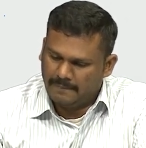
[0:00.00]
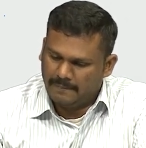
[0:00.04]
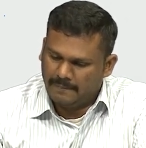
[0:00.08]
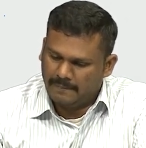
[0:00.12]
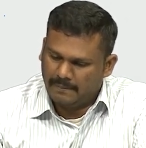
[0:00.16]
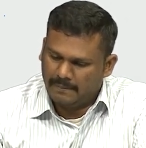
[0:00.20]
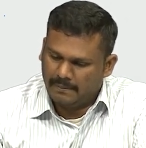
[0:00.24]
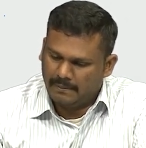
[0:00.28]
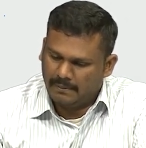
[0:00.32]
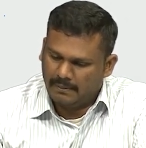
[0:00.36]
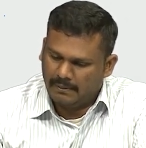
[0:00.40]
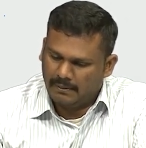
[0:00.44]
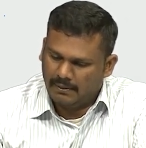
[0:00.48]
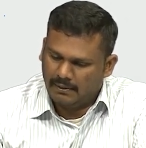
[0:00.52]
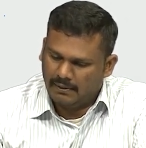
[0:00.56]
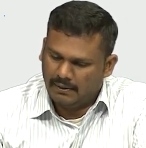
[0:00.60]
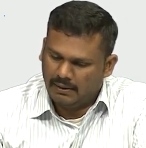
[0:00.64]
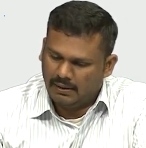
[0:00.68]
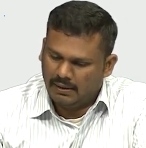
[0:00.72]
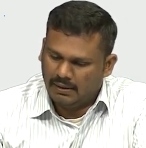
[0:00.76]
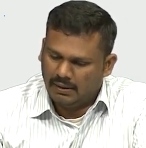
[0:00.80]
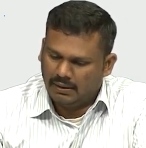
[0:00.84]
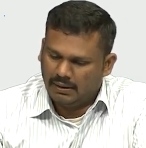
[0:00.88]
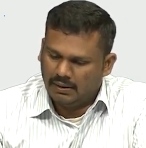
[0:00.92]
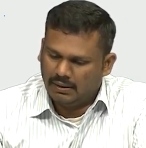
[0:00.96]

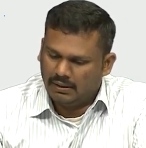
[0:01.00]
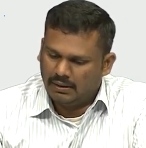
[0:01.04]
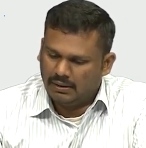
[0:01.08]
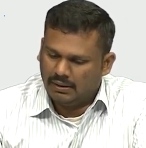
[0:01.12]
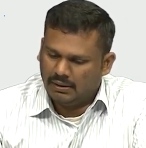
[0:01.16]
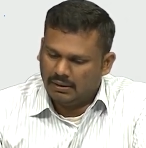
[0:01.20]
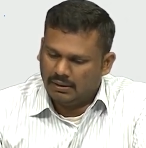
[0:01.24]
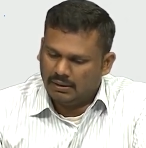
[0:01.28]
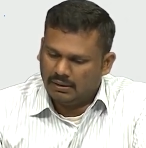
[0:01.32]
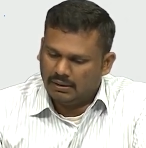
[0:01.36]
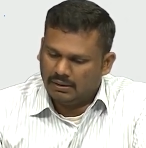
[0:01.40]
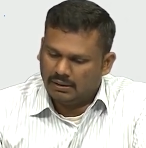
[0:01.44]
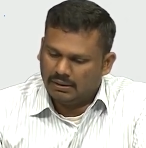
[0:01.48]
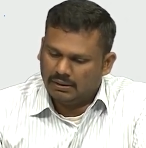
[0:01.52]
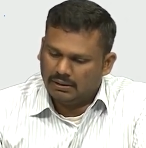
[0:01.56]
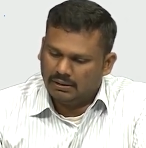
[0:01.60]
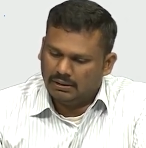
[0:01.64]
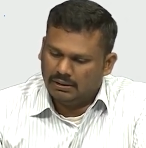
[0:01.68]
(no one is talking)